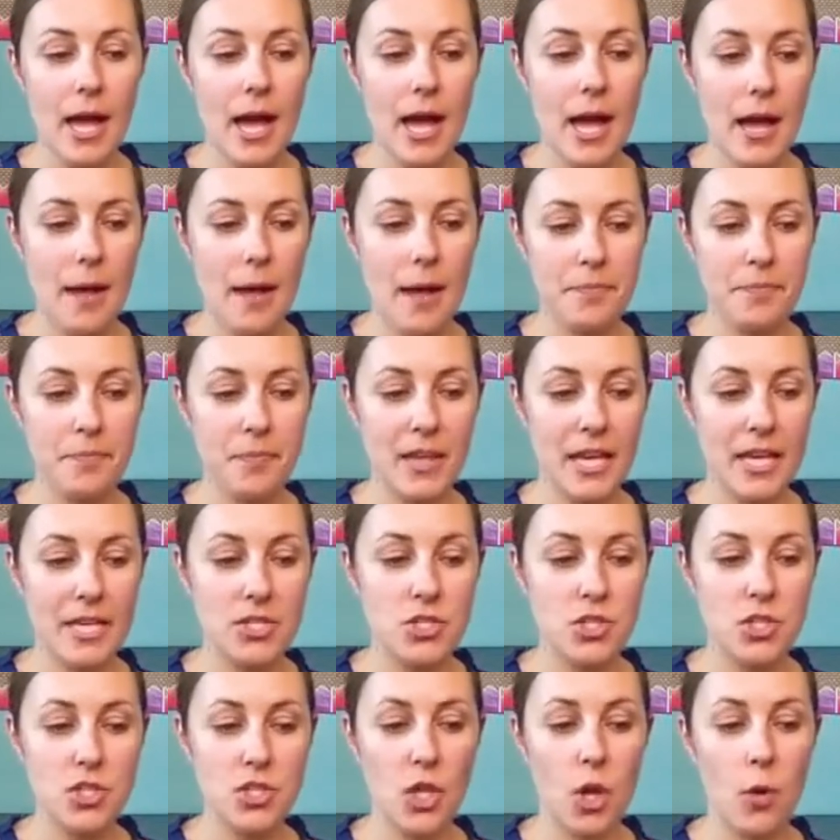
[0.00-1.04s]

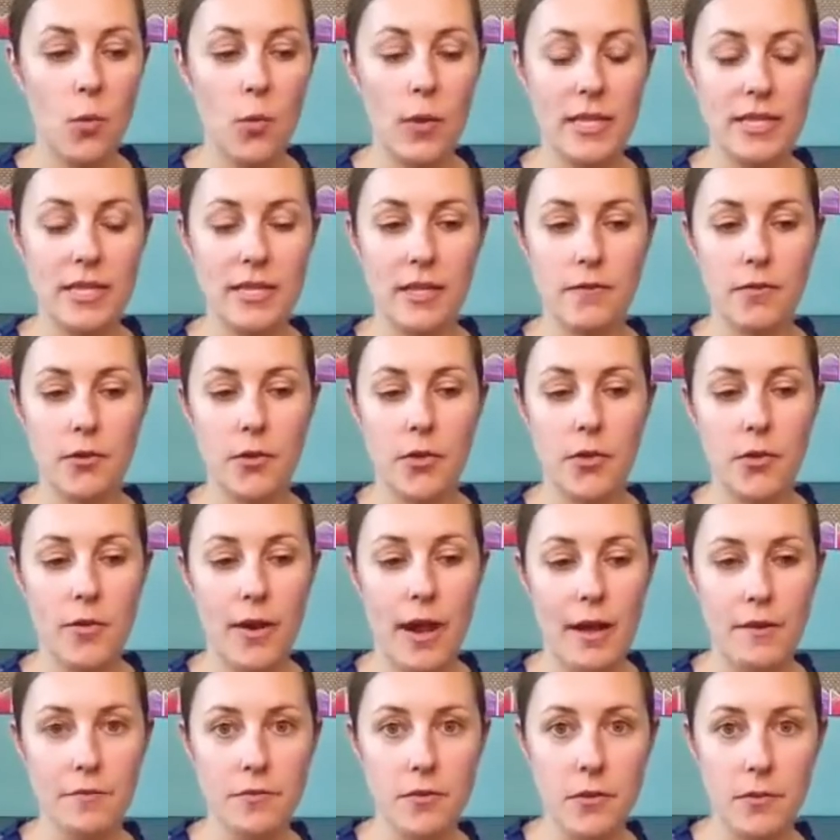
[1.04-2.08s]
And so what level they're
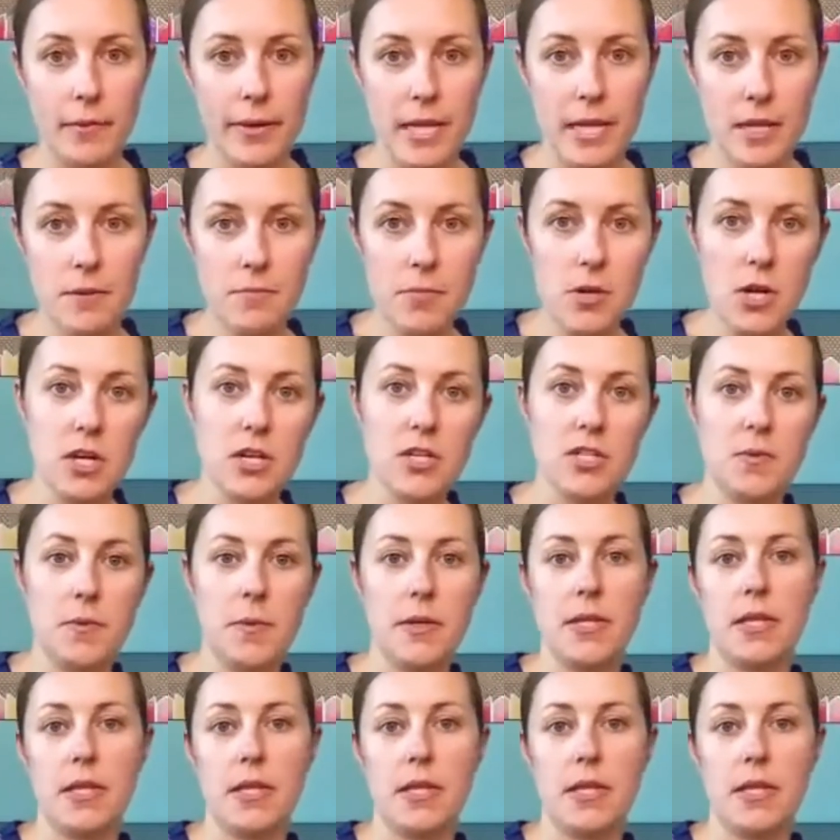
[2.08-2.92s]
at for reading books,